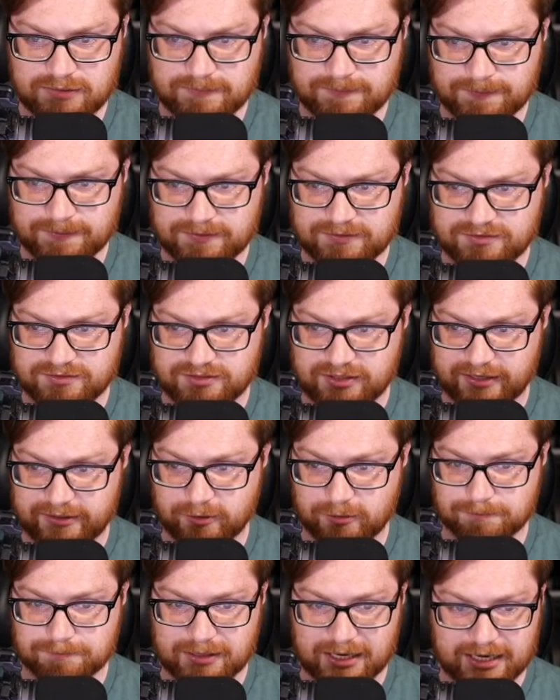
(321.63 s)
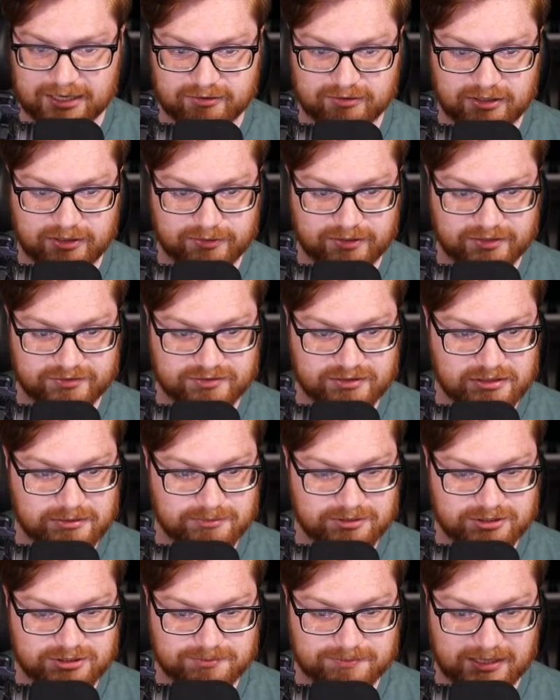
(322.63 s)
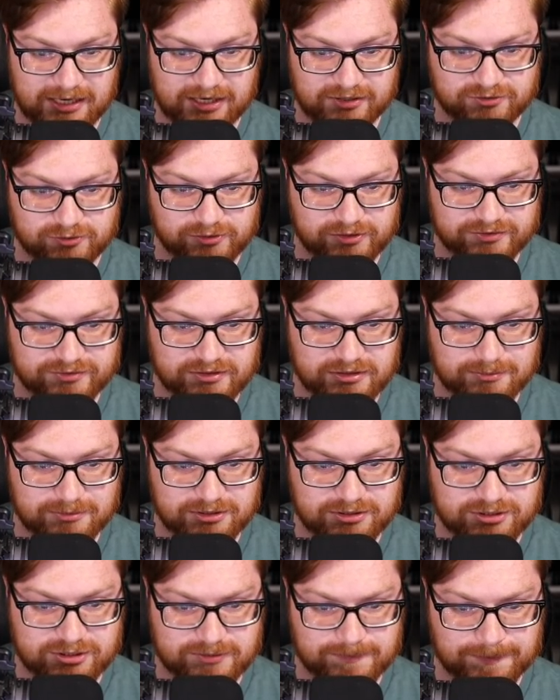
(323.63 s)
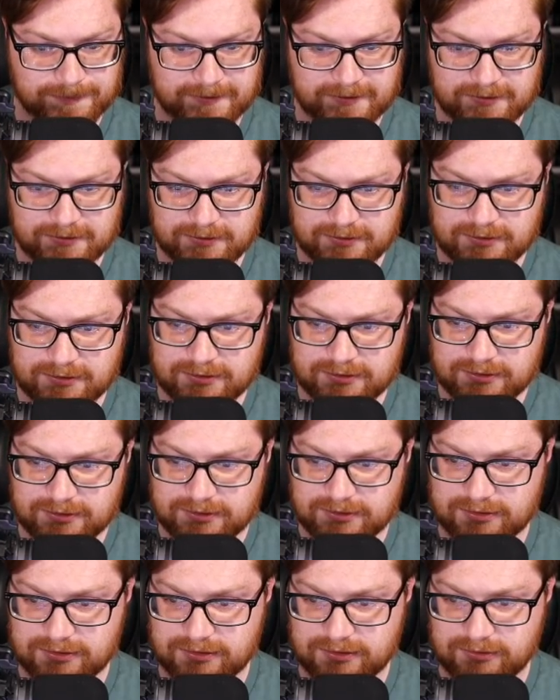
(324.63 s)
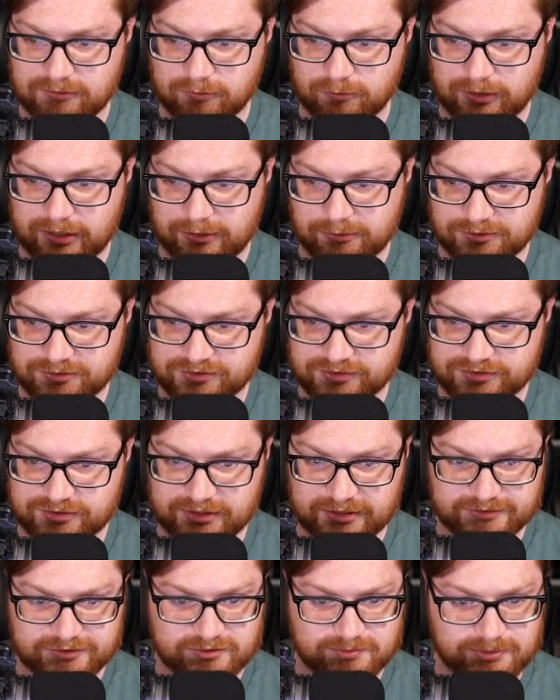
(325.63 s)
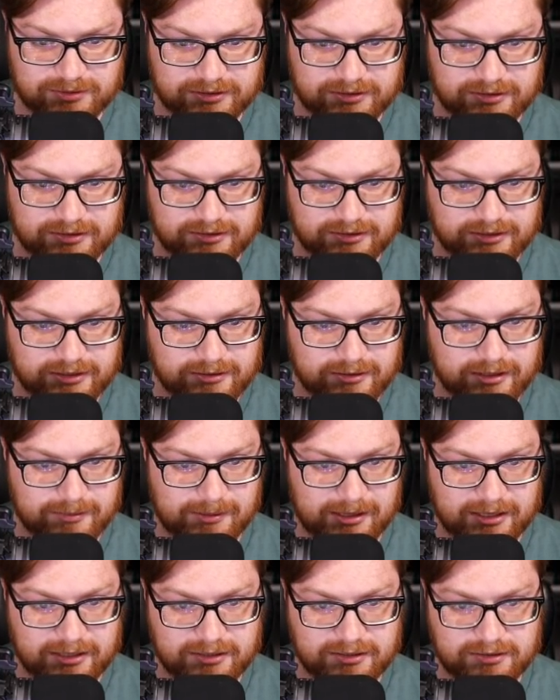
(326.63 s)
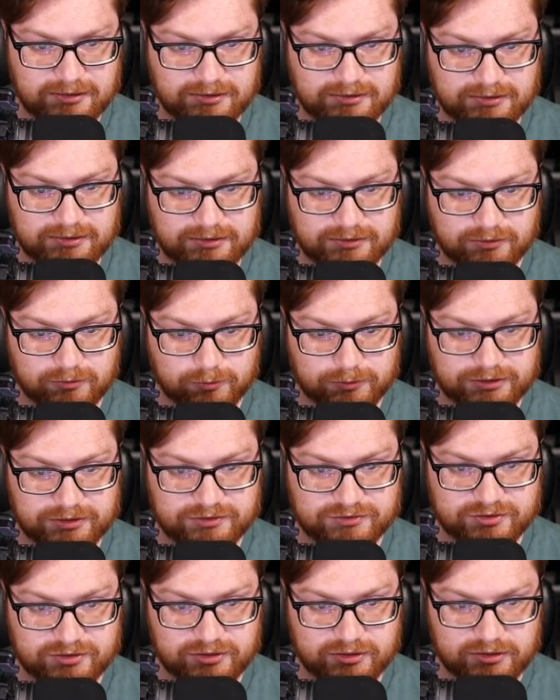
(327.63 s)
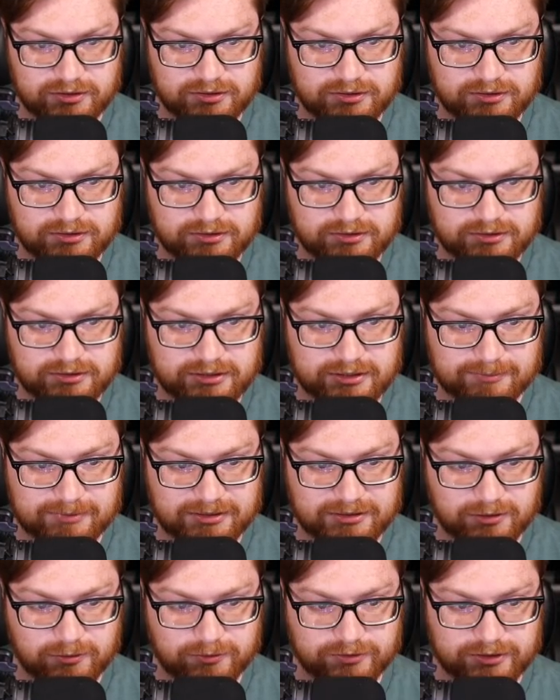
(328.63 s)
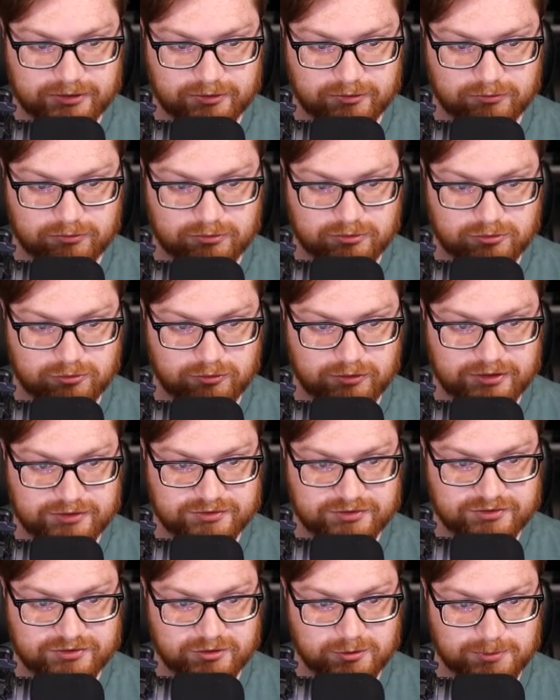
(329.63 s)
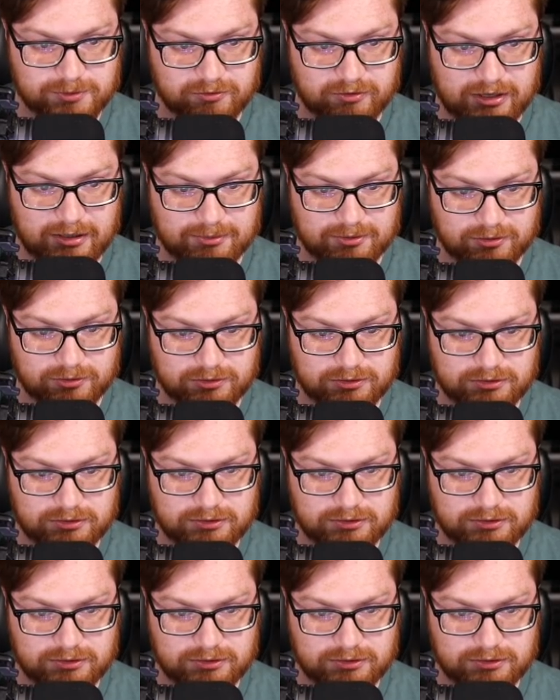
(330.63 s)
Style background has an image, password has an image. Why was this not displayed? Am I in the weeds here? Am I going down a crazy stupid rabbit hole?